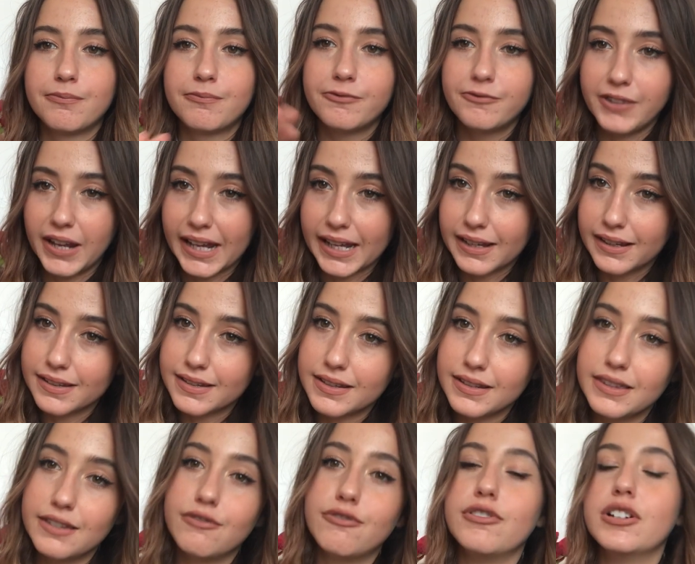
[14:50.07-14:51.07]
things
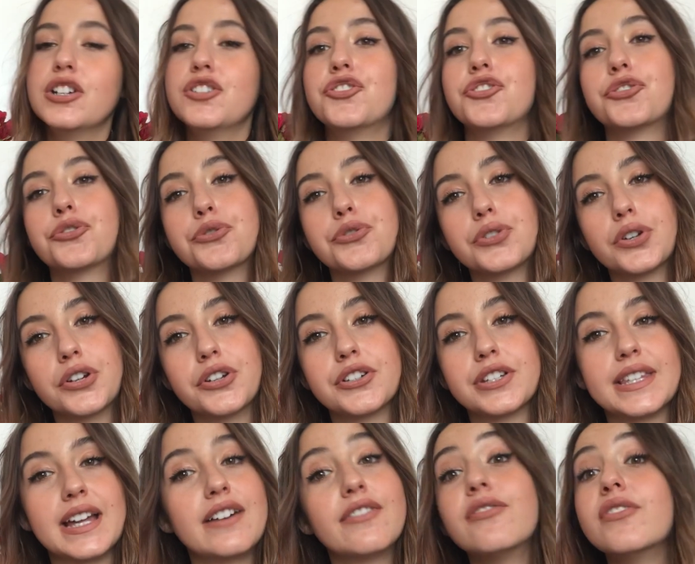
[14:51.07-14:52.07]
in the fridge to store your
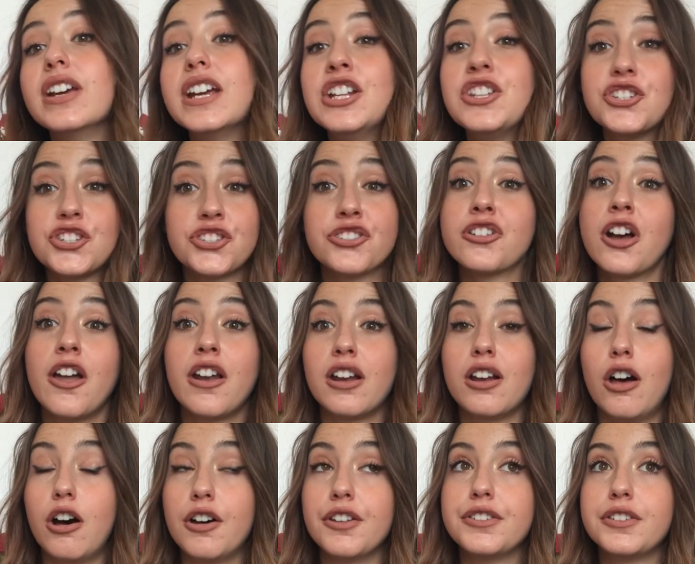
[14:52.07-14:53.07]
stuff. It's not a
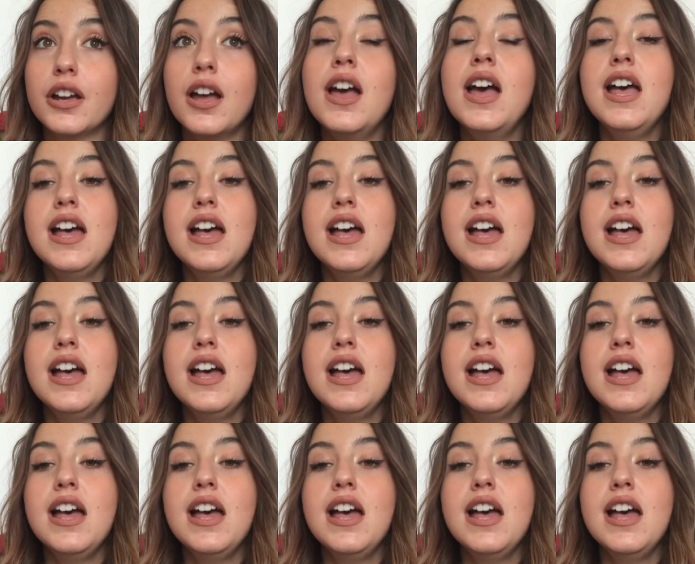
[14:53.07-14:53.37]
lot.